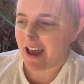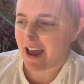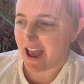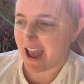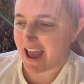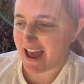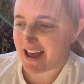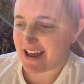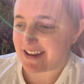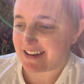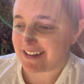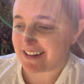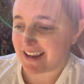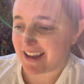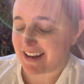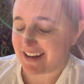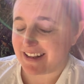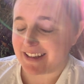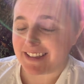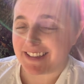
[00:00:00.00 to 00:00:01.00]
And
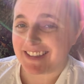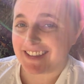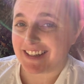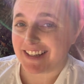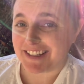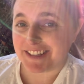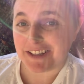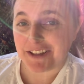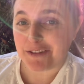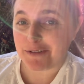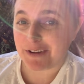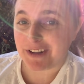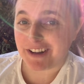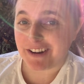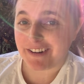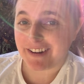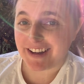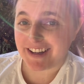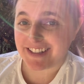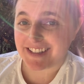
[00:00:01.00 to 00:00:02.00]
it is 63
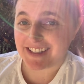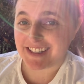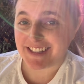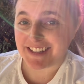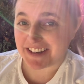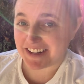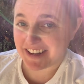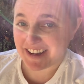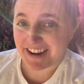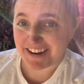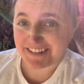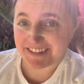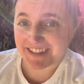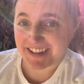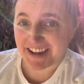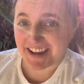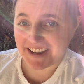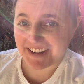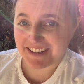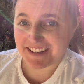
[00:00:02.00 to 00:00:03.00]
degrees and sunny
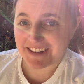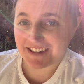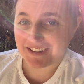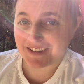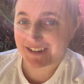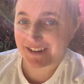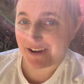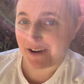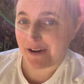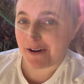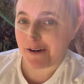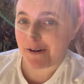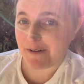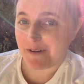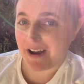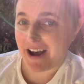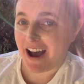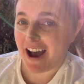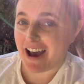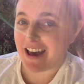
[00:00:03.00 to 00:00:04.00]
outside,
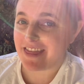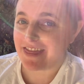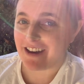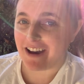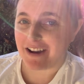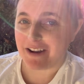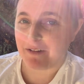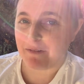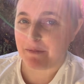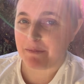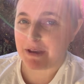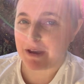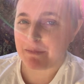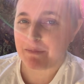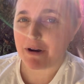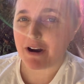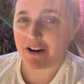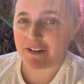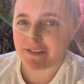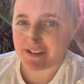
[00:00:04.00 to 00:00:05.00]
so I thought it would be a
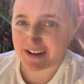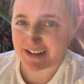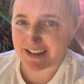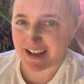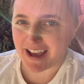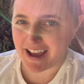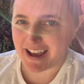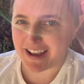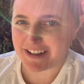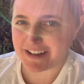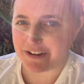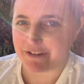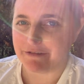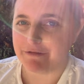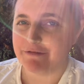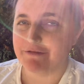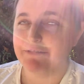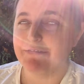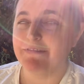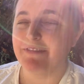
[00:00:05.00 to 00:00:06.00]
perfect day to
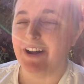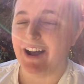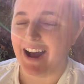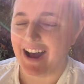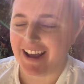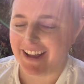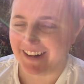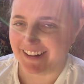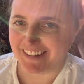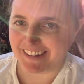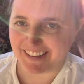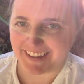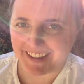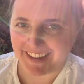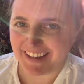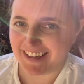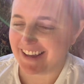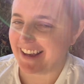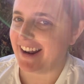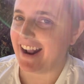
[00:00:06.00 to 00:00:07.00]

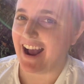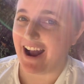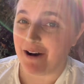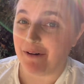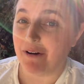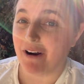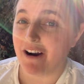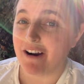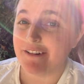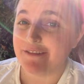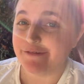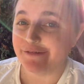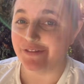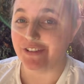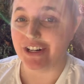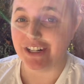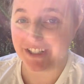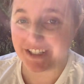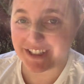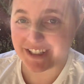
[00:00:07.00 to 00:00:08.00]
finally get out our
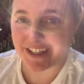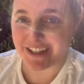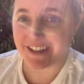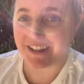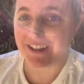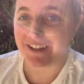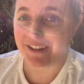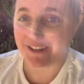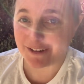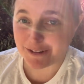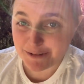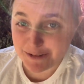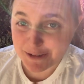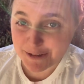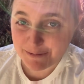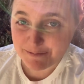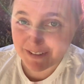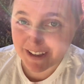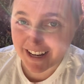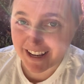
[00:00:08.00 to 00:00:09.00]
first
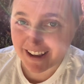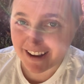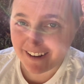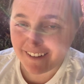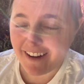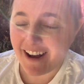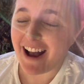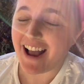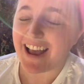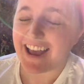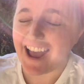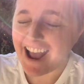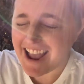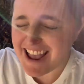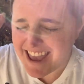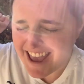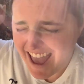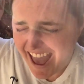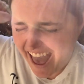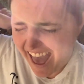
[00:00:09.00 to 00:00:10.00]
YouTube video.
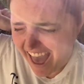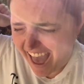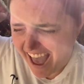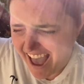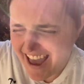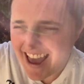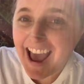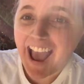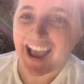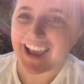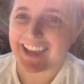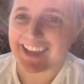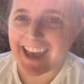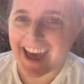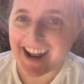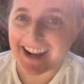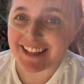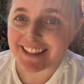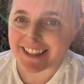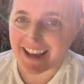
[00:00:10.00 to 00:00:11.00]
Yay!
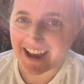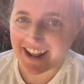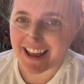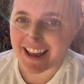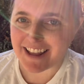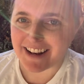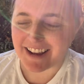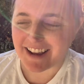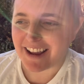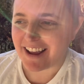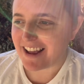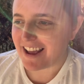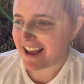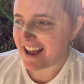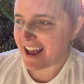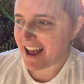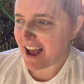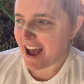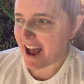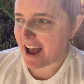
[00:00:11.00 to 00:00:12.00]
Get excited
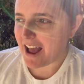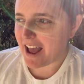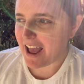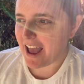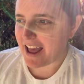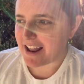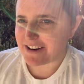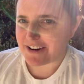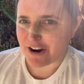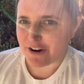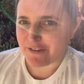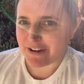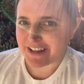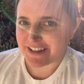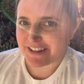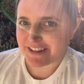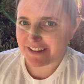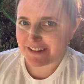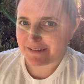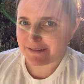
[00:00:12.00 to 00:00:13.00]
and
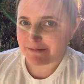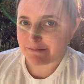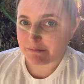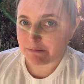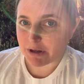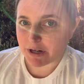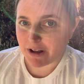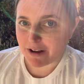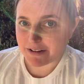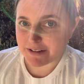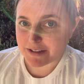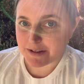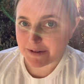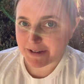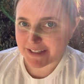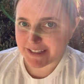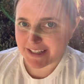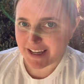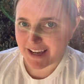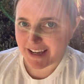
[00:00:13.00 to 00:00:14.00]
nervous, but also
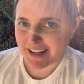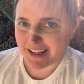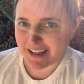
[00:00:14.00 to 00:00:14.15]
excited.